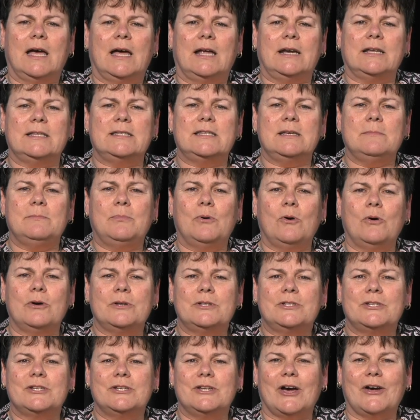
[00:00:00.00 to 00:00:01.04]
And it's
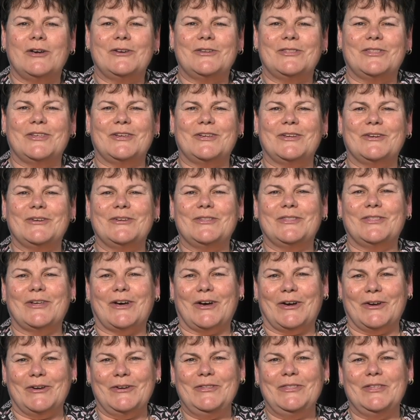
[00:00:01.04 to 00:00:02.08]
important to note,
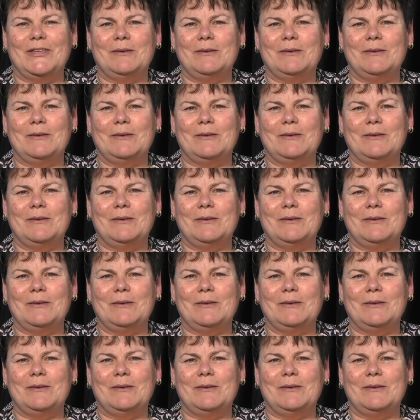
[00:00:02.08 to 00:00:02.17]
though,